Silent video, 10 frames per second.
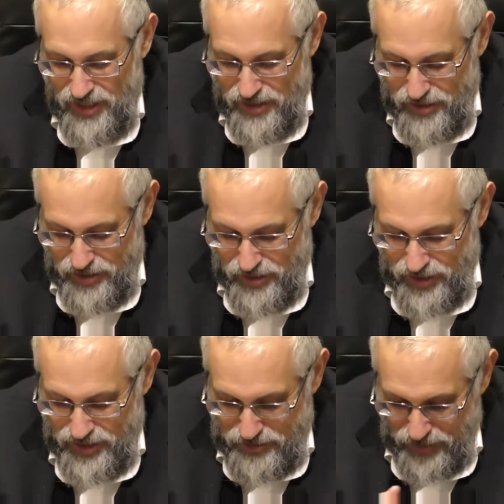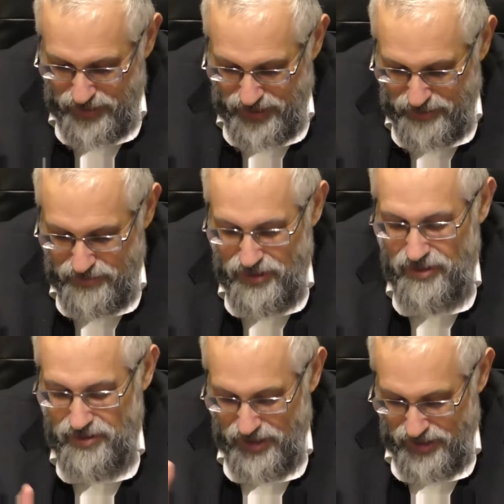instructed him,
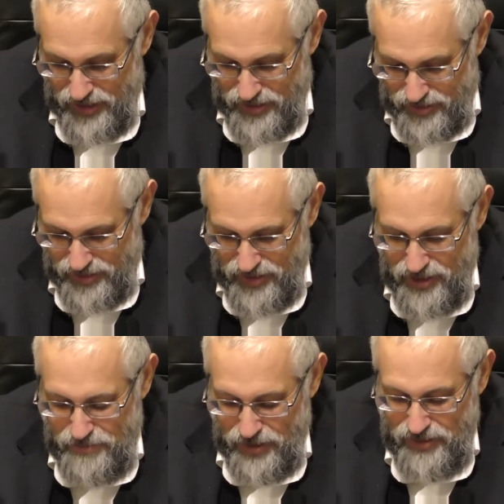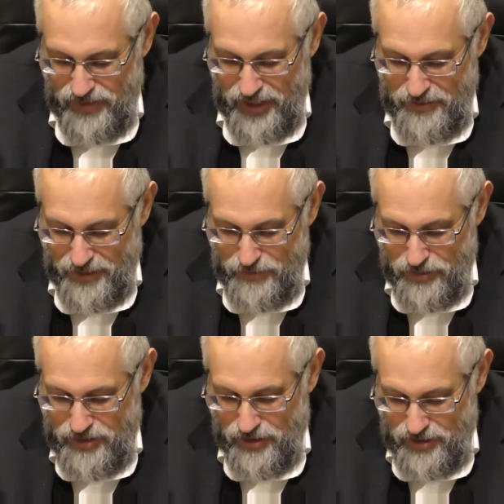so he did good. But Vacharei
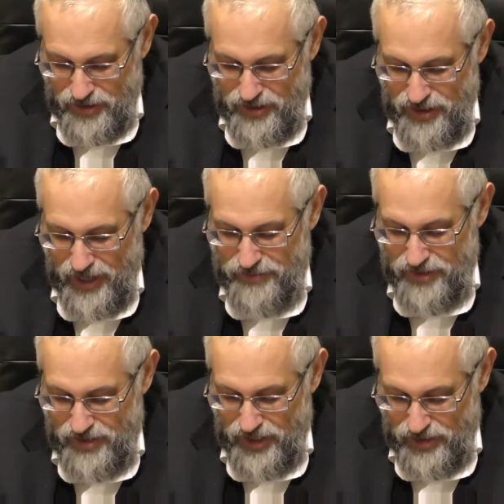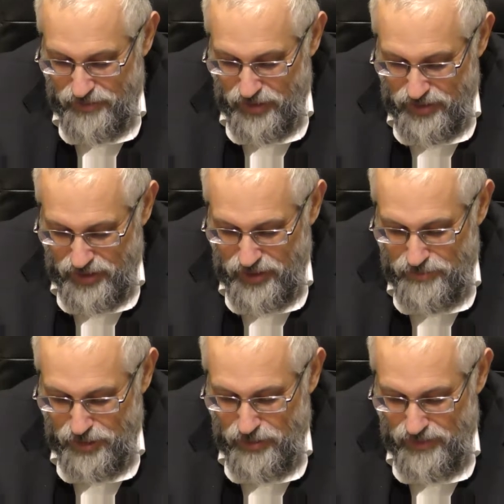Mos Yehoyada, after the death of Yehoyada,
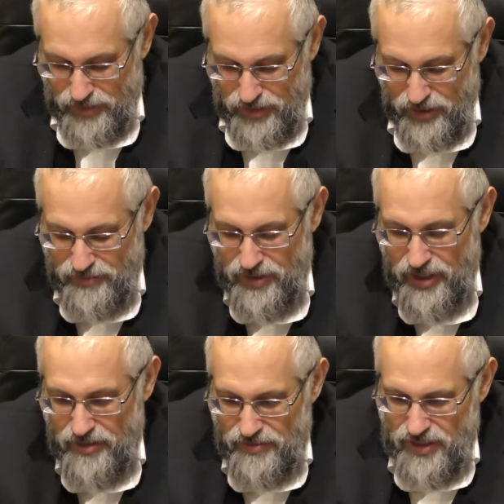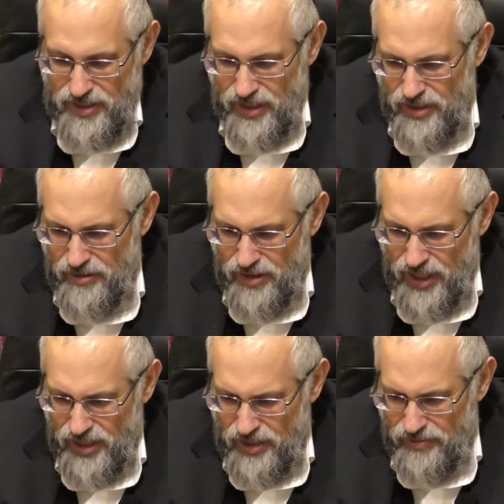Bo Avadav, Yeschilu
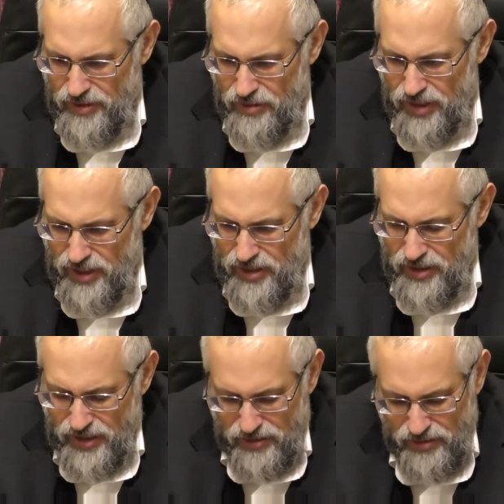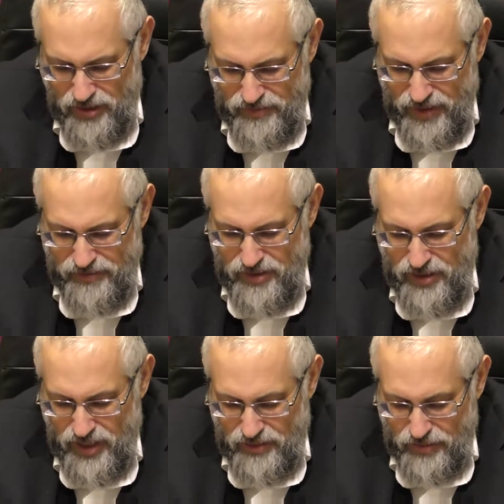Lachlifno Lagdil Hilulav. After the
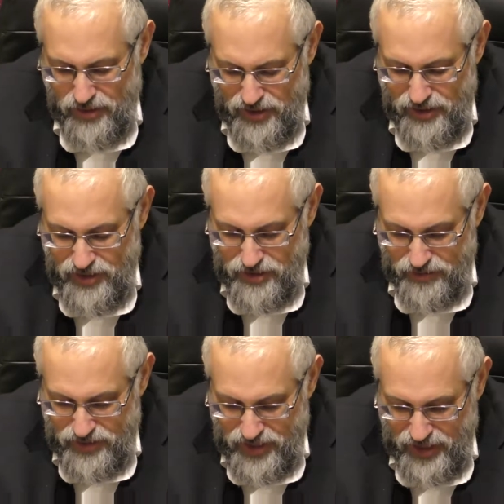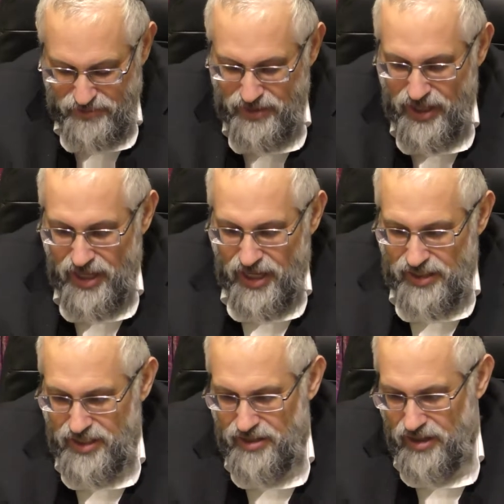death of Yehoyada, his servants came
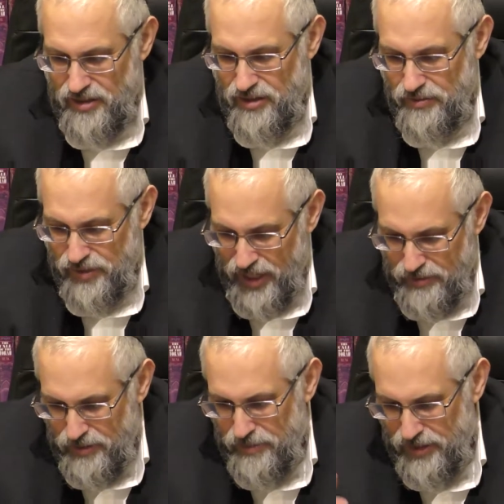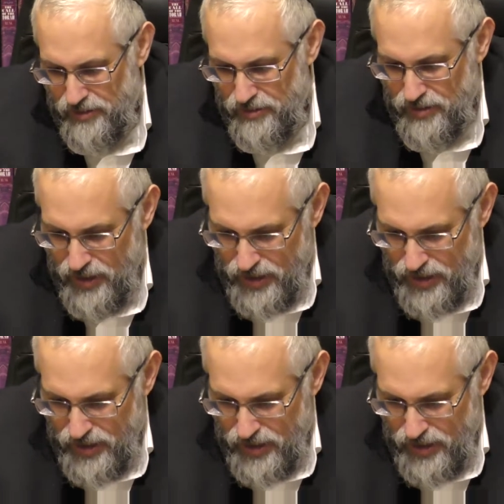and they started to flatter him and to